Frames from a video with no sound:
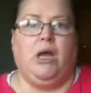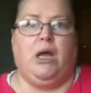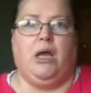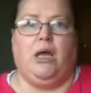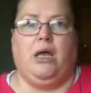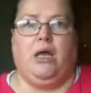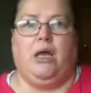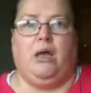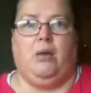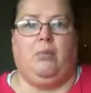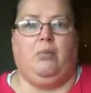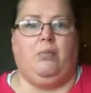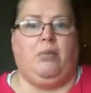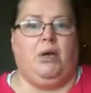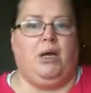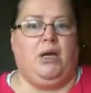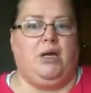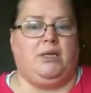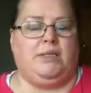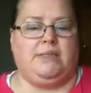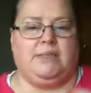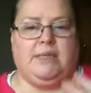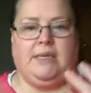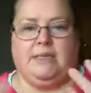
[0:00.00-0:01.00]

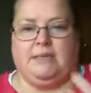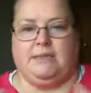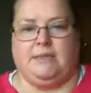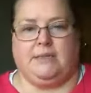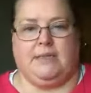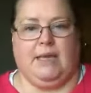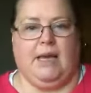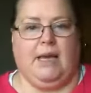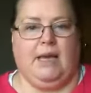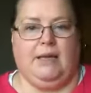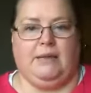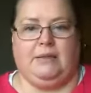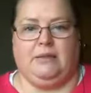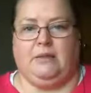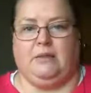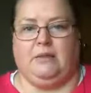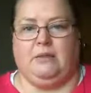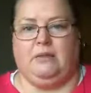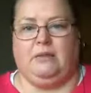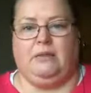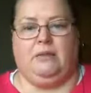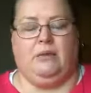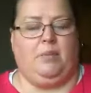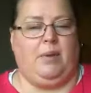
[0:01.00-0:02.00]
a scented
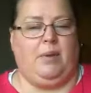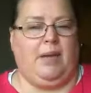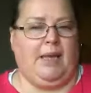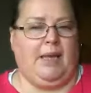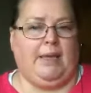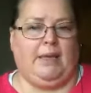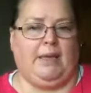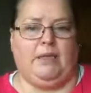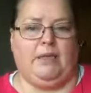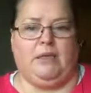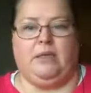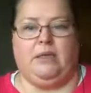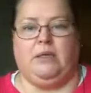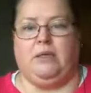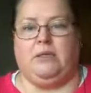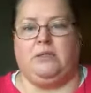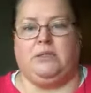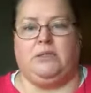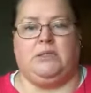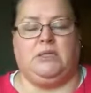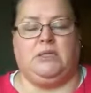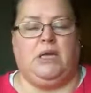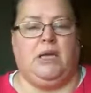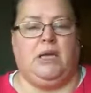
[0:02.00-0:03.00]
candle, a
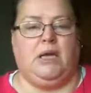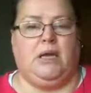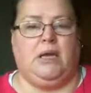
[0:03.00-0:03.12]
blanket,